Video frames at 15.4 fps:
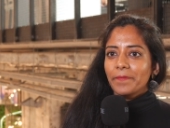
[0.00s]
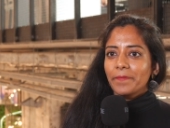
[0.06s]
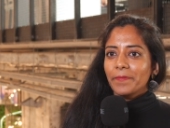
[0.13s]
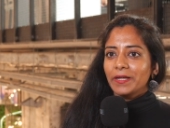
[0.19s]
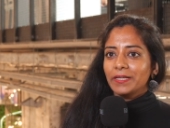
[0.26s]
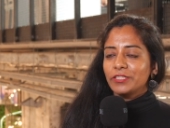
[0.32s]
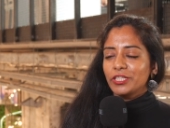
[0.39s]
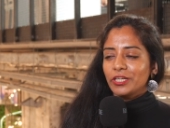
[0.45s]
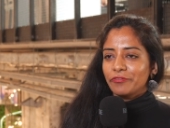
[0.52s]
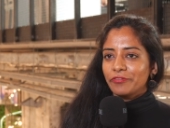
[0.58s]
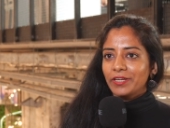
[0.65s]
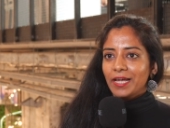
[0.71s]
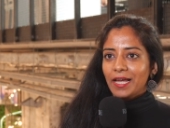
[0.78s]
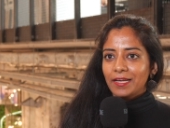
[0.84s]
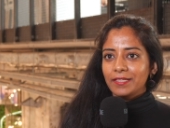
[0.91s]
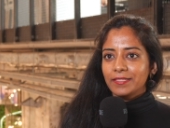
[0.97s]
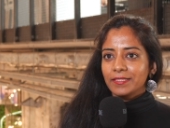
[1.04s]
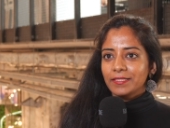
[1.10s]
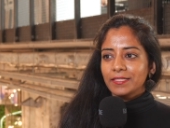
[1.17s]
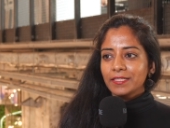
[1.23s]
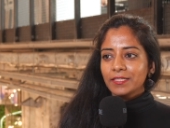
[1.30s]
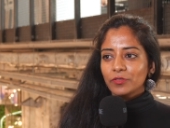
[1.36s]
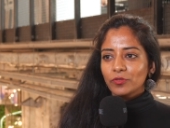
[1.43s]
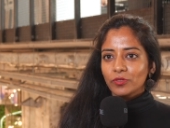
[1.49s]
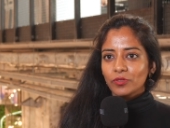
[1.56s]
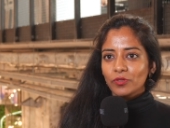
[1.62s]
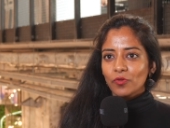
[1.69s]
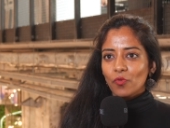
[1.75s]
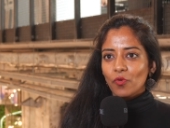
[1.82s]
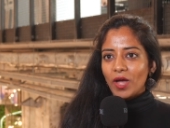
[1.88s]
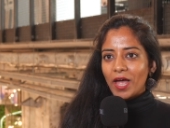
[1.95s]
but Jeffrey Allen's
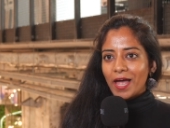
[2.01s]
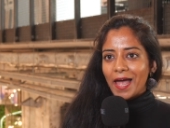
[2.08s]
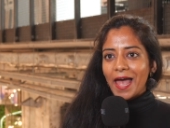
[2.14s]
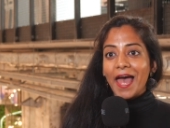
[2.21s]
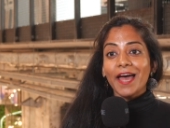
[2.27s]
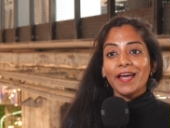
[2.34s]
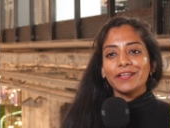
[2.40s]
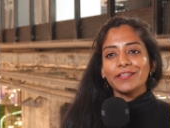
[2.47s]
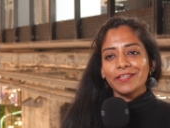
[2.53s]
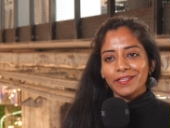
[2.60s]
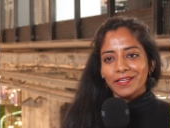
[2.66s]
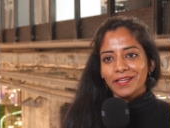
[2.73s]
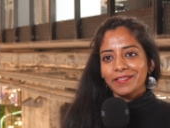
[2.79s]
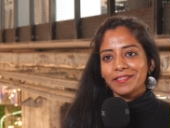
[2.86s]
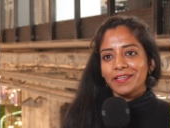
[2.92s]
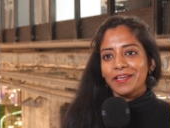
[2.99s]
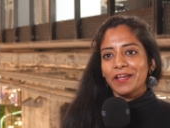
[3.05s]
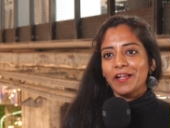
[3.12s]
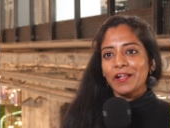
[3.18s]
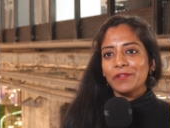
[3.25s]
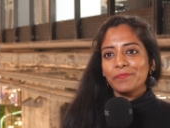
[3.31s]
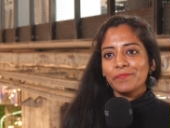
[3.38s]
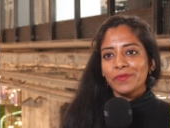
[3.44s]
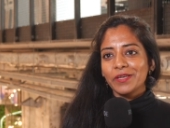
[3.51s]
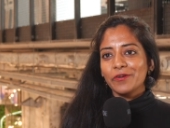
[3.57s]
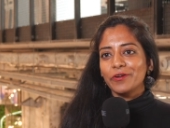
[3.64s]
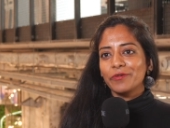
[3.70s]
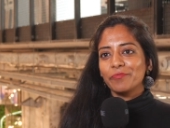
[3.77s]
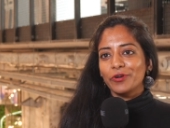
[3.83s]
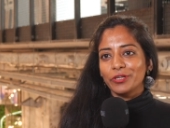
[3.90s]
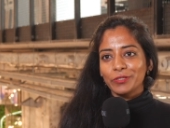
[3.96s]
ad, let's say, helped me
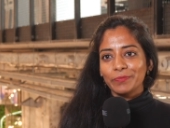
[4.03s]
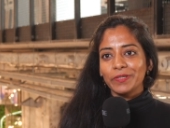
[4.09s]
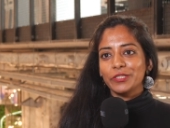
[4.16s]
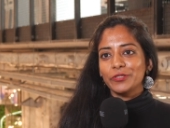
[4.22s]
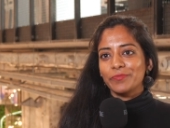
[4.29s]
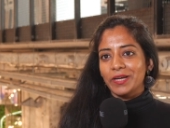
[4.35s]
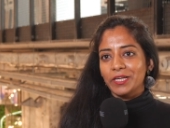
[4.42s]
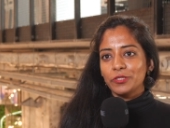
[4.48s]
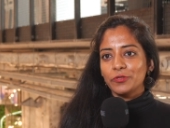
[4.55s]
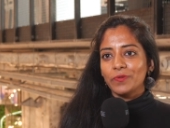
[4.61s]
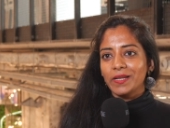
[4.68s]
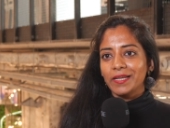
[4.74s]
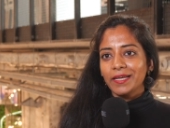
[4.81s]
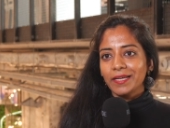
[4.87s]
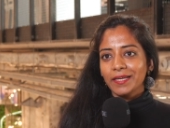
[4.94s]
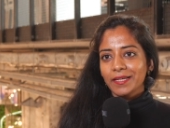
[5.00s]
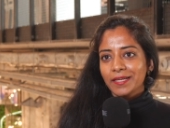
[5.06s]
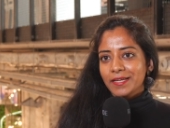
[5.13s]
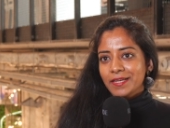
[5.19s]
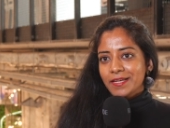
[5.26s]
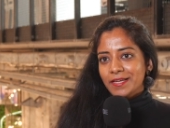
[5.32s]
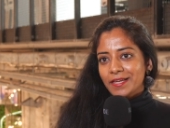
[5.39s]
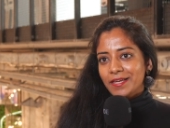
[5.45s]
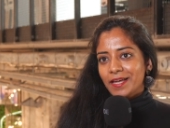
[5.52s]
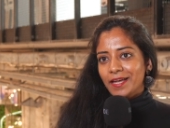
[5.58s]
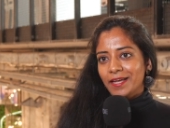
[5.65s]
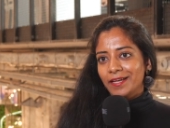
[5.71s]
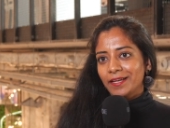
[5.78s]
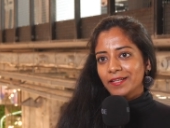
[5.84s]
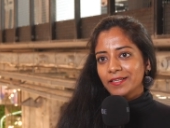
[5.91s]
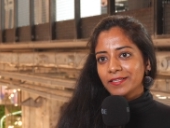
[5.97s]
or brought me to Mindvalley
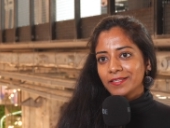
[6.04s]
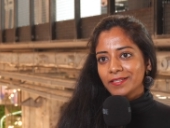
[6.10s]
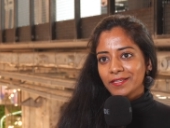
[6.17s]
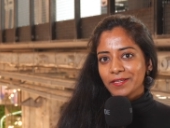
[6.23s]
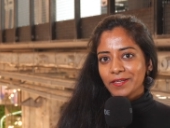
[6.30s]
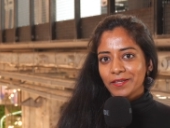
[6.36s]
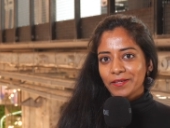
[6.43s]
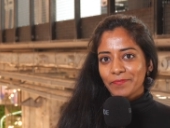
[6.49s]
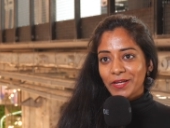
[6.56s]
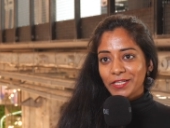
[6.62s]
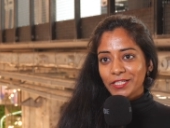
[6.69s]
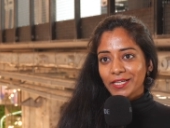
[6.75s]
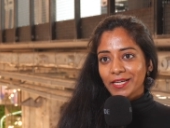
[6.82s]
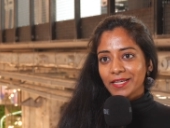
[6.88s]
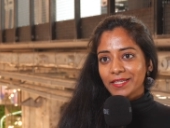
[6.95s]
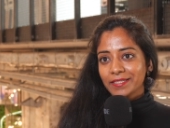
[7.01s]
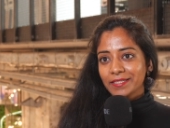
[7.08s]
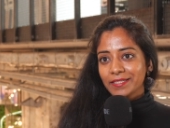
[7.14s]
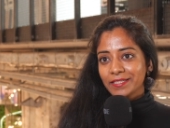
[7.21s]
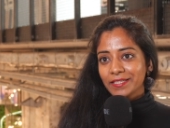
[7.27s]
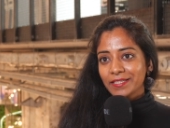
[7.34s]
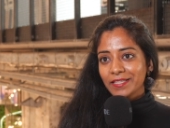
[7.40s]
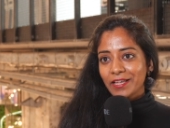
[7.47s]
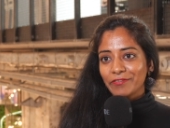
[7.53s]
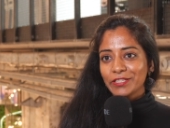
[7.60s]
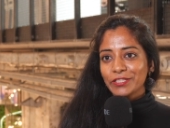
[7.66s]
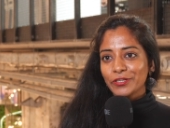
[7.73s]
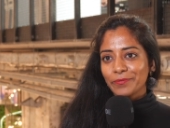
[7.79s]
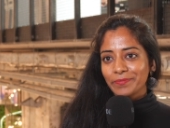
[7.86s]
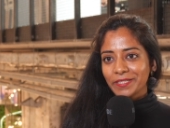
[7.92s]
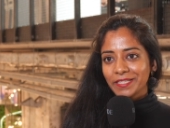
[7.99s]
and magic has never
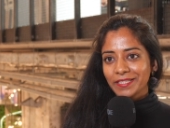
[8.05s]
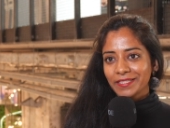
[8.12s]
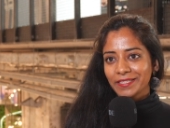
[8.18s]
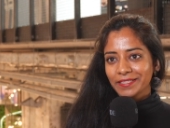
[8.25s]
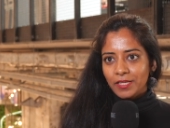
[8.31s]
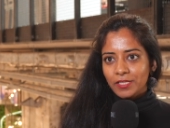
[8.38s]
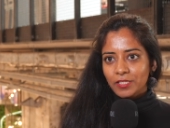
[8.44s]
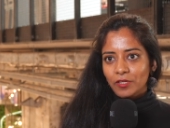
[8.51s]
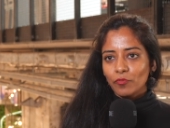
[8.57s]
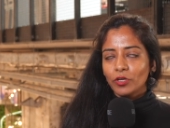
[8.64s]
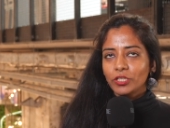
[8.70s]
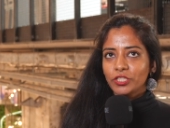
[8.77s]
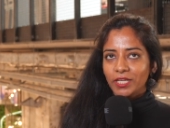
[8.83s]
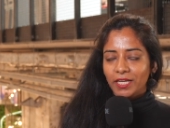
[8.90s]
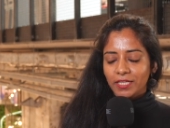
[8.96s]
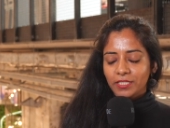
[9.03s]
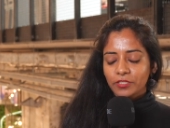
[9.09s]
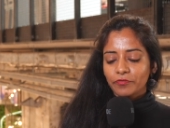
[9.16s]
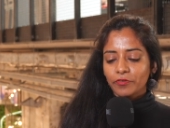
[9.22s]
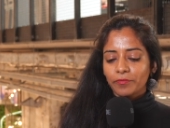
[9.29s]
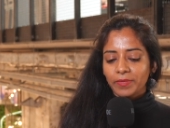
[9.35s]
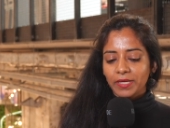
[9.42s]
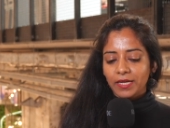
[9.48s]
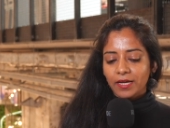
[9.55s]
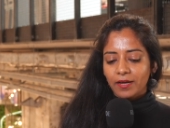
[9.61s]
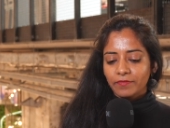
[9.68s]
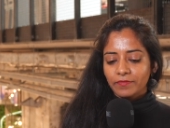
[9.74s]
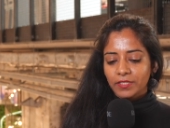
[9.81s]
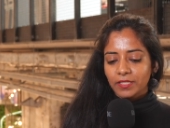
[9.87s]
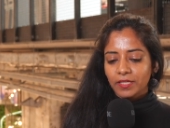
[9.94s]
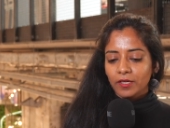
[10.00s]
stopped. So what changed for me
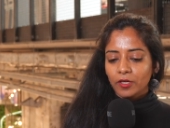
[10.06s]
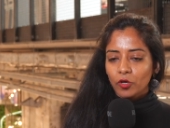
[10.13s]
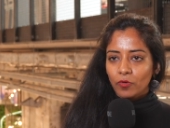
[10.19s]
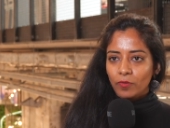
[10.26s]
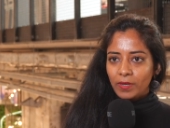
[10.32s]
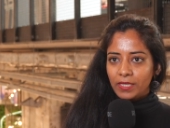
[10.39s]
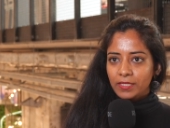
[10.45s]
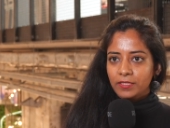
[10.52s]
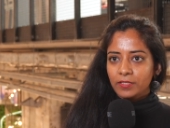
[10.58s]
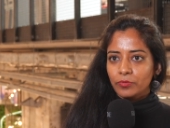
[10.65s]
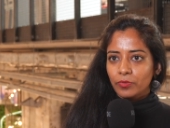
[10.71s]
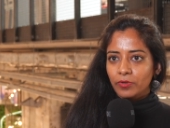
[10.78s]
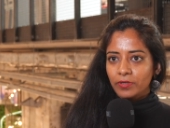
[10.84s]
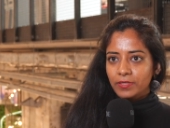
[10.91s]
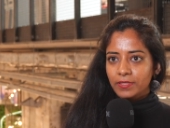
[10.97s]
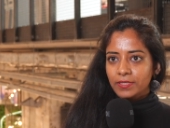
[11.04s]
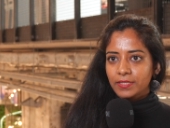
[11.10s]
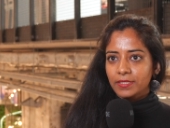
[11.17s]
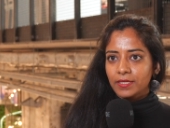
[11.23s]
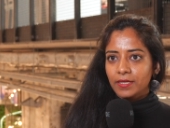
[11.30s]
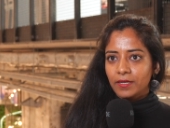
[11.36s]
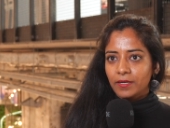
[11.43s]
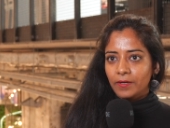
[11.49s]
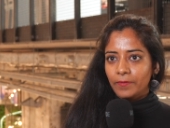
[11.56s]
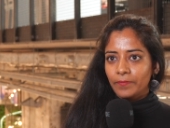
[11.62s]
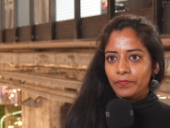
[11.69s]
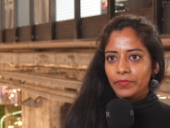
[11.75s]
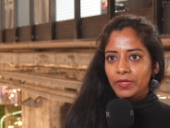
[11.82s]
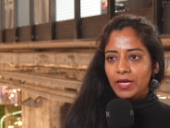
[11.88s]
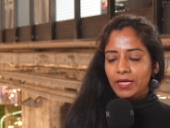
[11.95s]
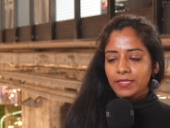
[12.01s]
after the quest was
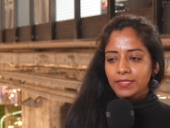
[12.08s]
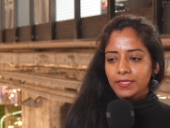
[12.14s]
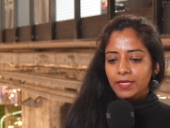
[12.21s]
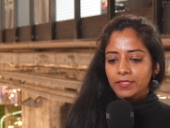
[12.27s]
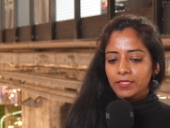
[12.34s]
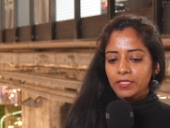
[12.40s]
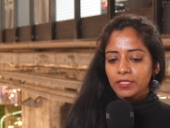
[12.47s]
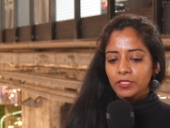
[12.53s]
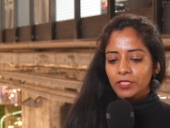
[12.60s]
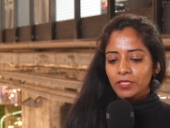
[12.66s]
um, I started